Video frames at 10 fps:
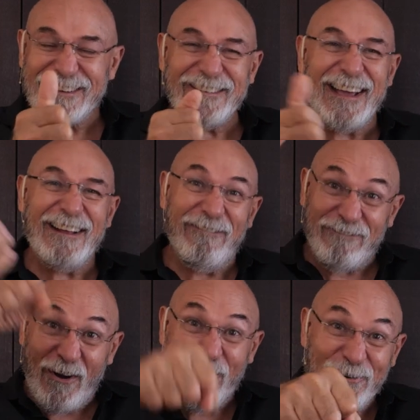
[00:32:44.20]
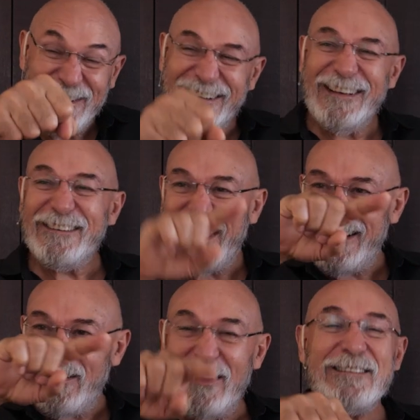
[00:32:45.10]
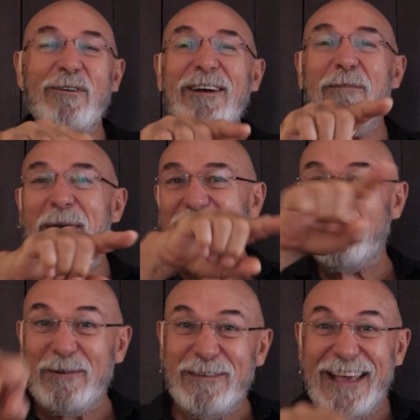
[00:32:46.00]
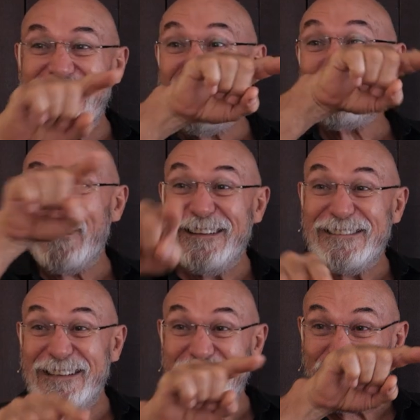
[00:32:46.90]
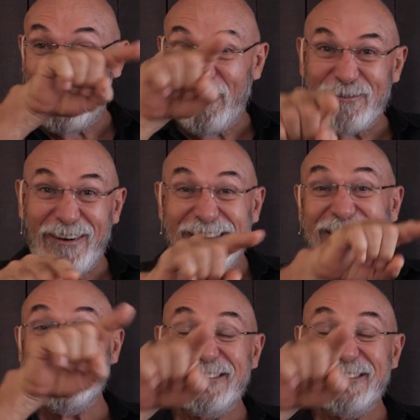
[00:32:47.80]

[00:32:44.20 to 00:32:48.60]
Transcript: We had a phone. I go back to when we had these ones, these dials like this.